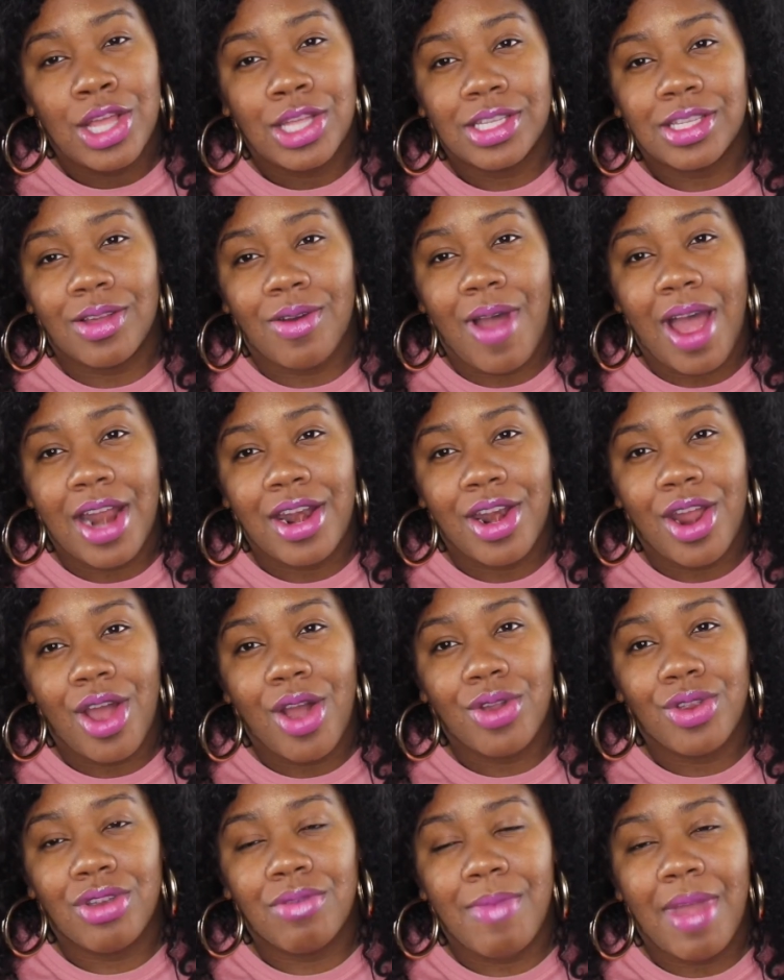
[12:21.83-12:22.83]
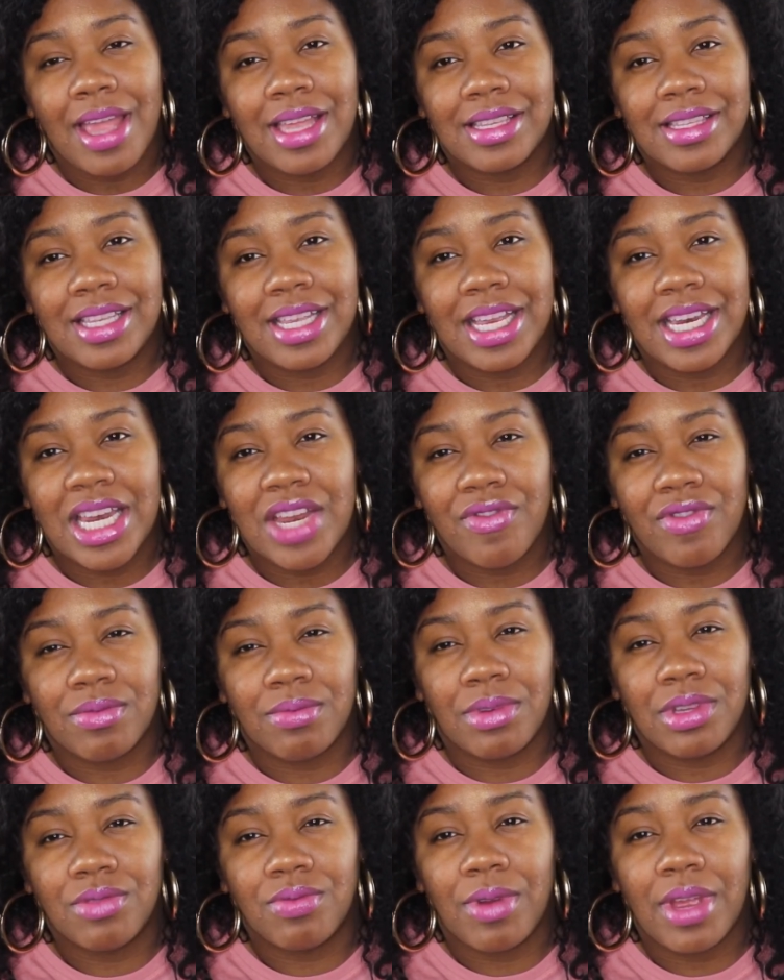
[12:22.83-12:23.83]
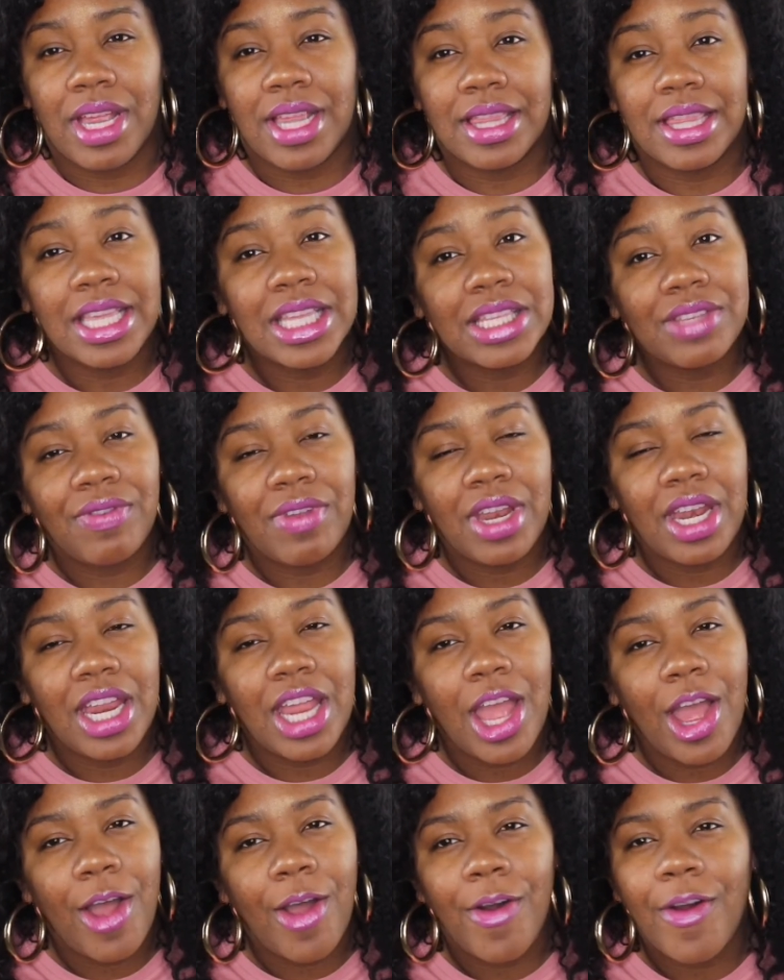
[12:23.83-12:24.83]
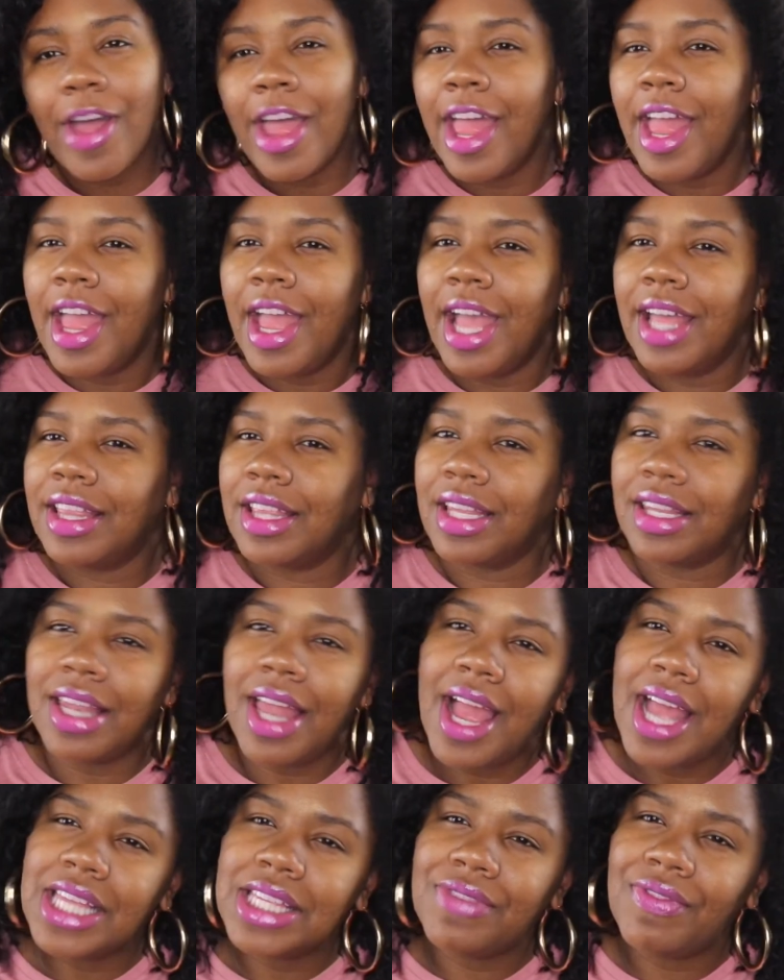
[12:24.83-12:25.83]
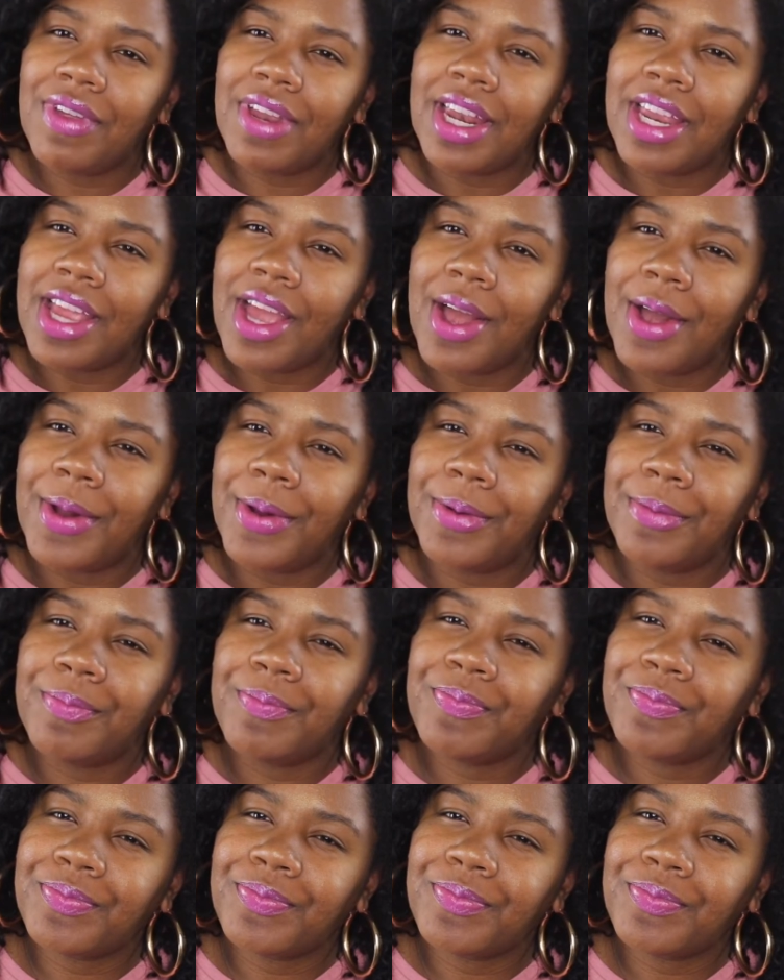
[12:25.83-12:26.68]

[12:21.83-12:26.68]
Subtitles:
So I know you may see a difference between this video and the last video.